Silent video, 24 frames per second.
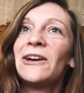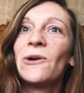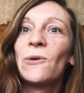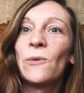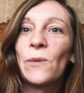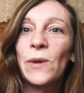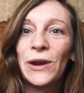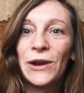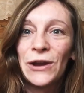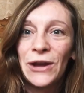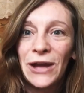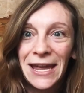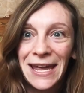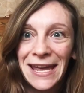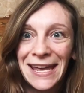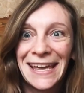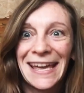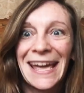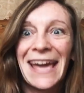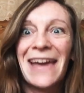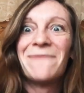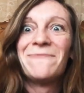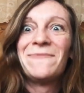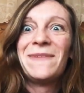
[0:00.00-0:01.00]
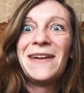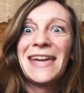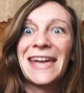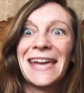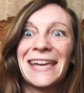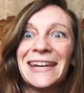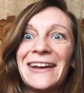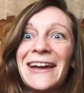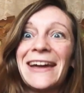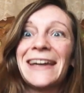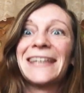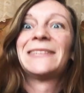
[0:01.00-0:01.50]
when I get big
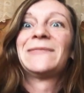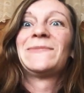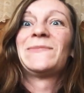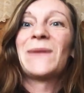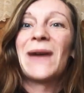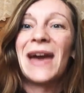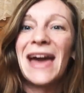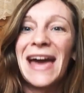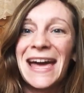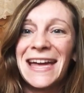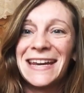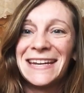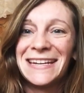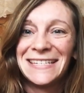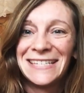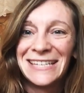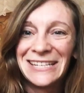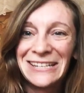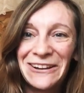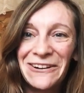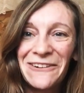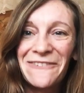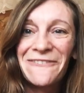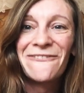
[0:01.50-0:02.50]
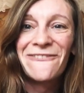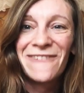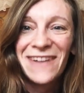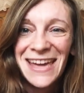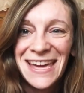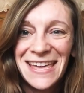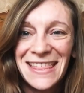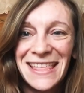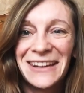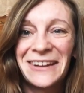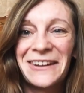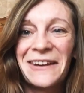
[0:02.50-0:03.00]
and I expand, there's a lot of
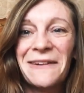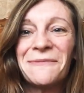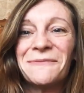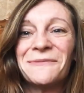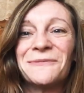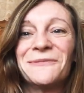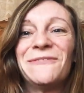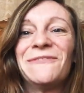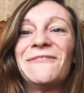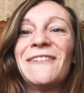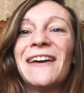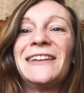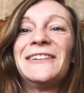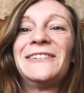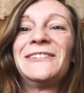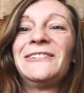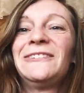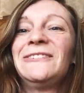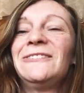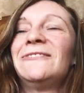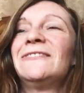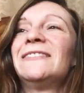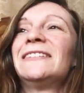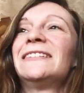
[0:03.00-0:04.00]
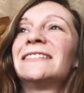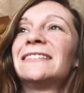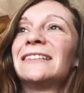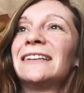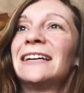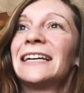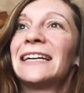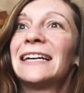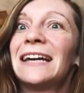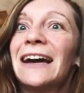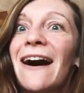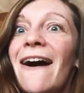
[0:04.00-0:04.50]
fear that comes with that too. It's
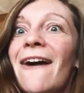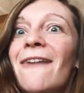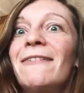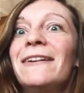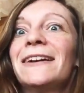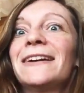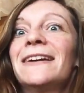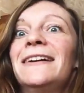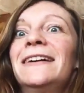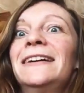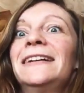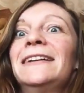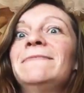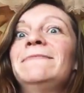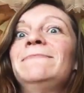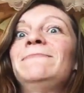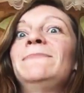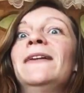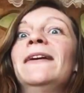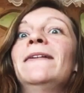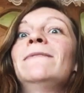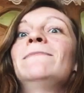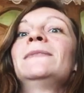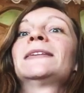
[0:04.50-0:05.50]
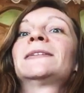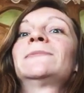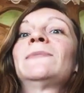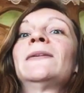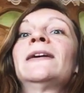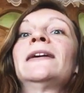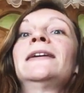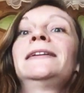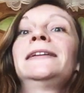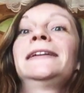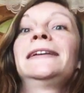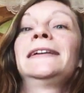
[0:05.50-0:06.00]
like, oh my god, I'm
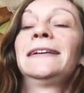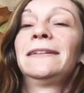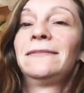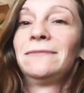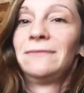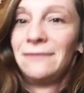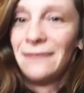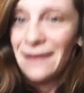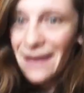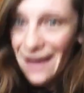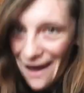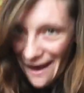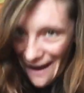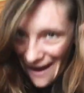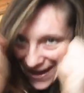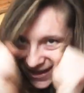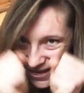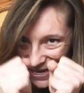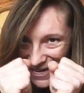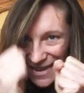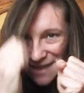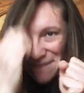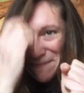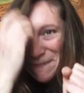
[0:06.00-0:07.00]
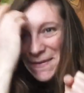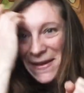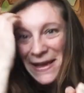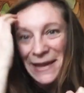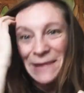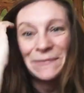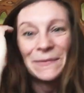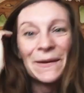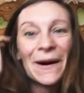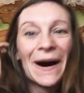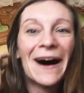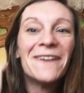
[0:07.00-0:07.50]
expanding, and a
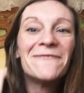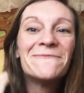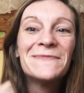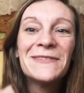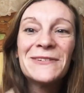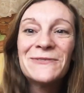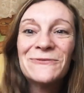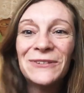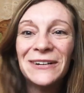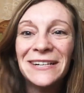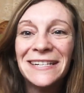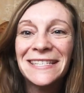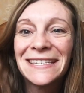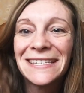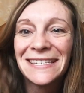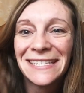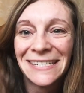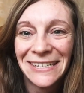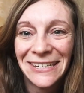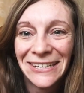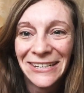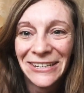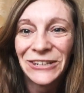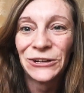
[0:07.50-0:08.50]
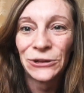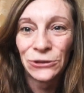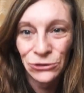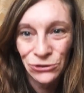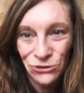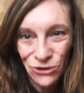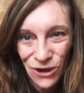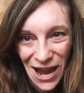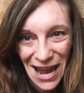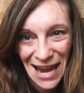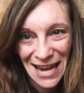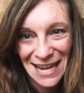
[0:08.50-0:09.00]
big part of me wants to
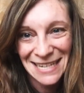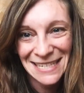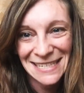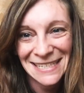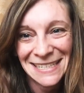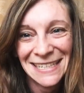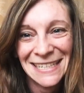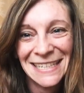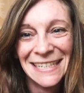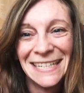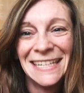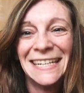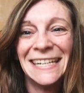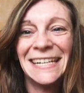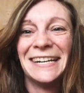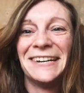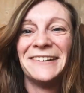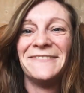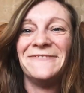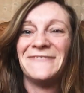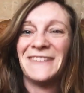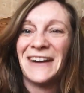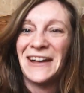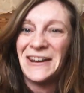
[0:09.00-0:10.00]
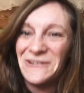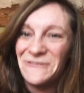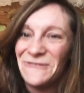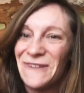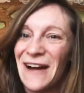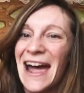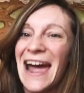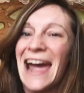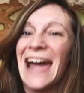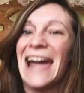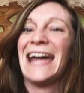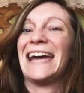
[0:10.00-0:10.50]
contract and run
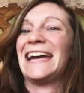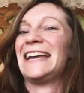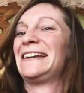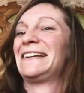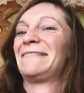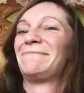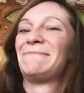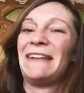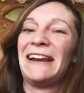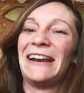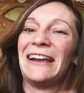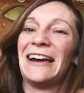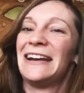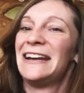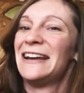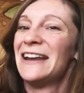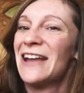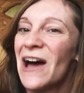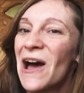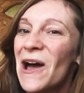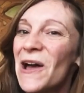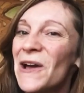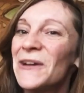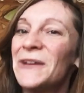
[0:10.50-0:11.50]
away and be like, no.